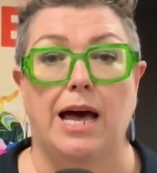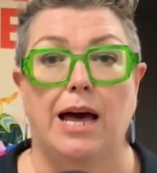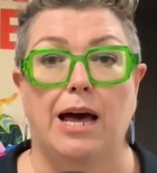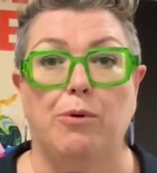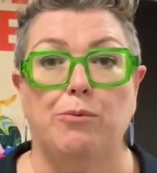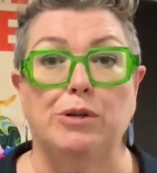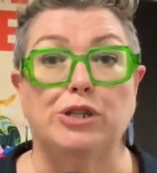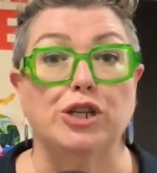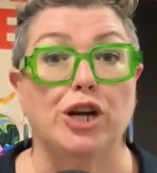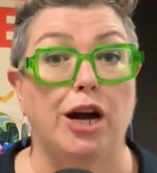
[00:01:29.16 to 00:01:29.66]

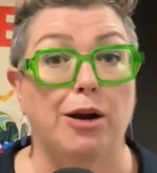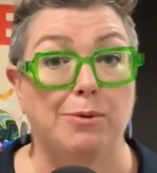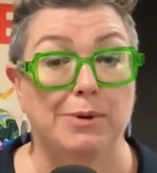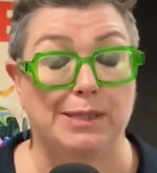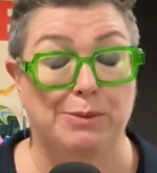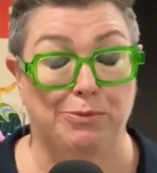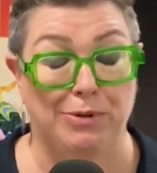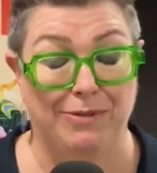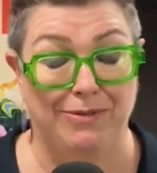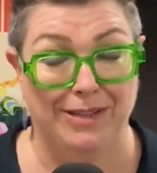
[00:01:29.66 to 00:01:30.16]
which I
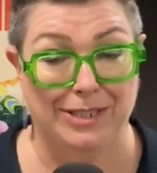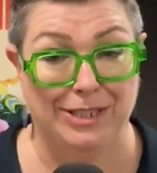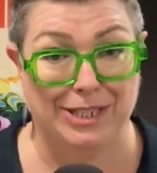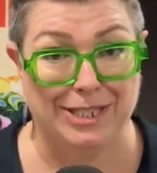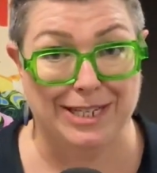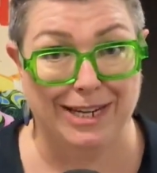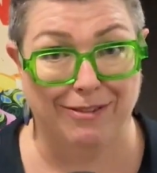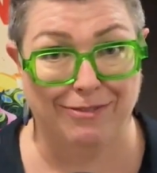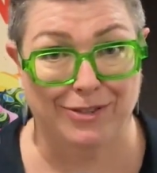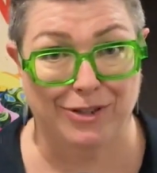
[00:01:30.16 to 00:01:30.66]
was
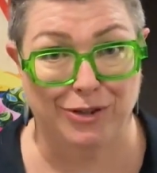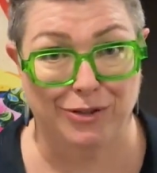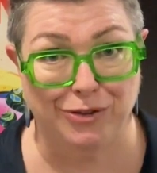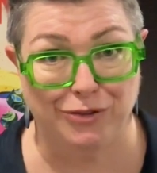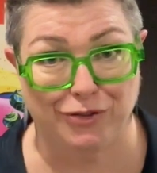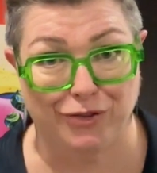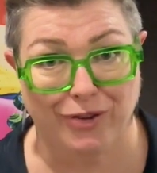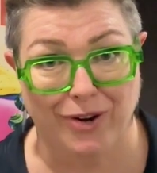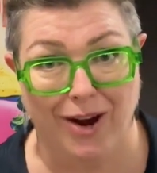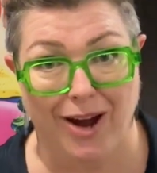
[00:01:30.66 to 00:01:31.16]
privileged enough to
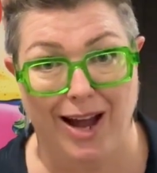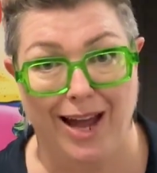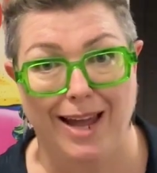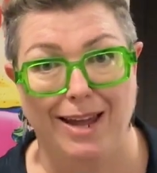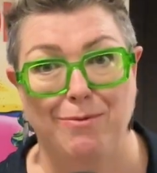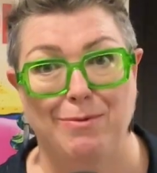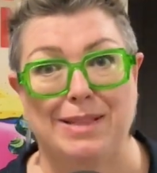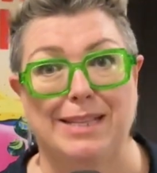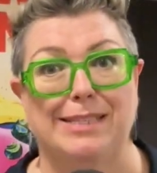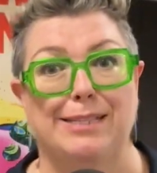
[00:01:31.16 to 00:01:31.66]
try
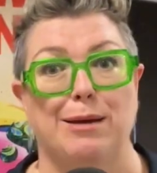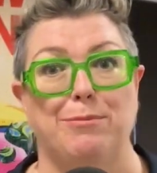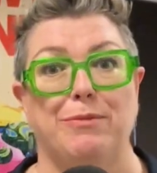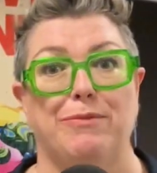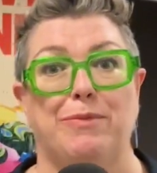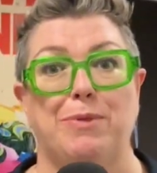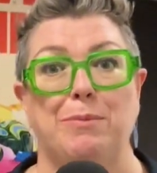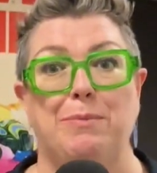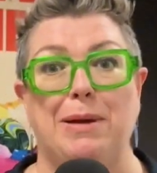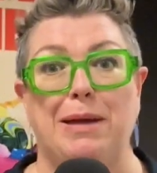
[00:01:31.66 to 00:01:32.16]
with some
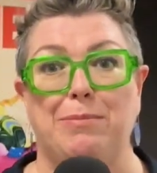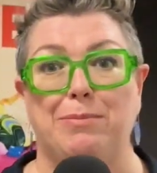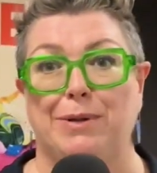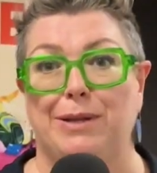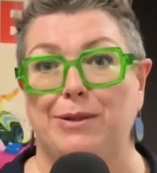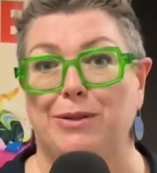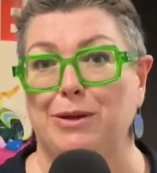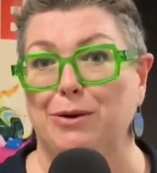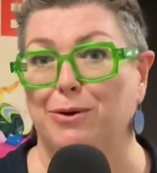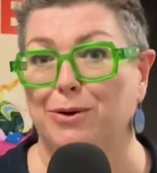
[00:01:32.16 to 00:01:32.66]
of the people
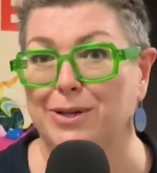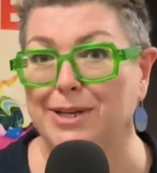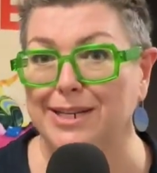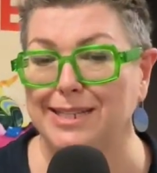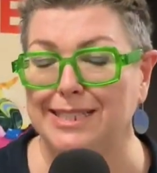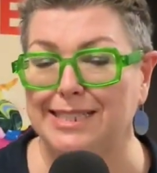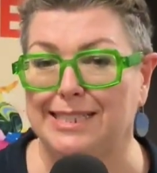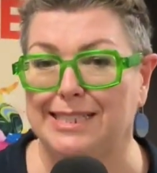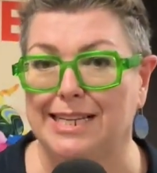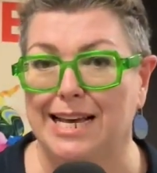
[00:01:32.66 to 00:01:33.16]
in the
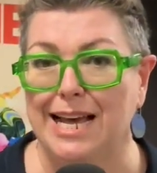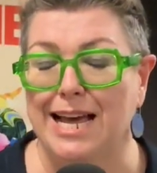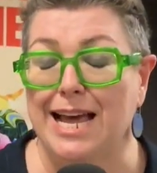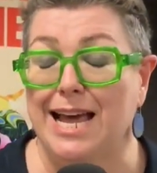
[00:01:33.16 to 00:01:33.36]
audience.